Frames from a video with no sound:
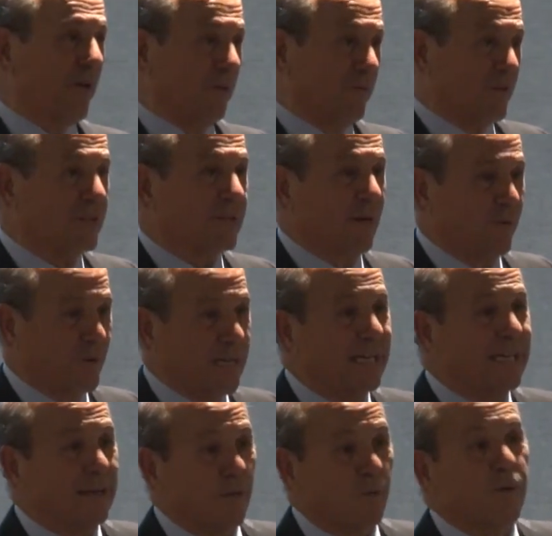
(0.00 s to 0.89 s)
of us that we
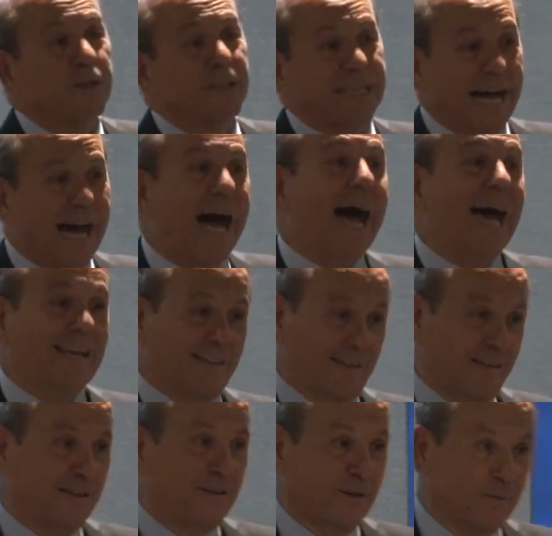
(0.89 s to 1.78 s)
can get really hot
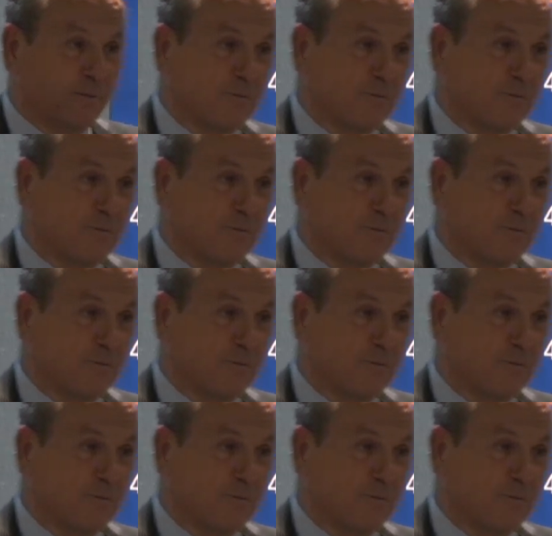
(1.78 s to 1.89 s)
in the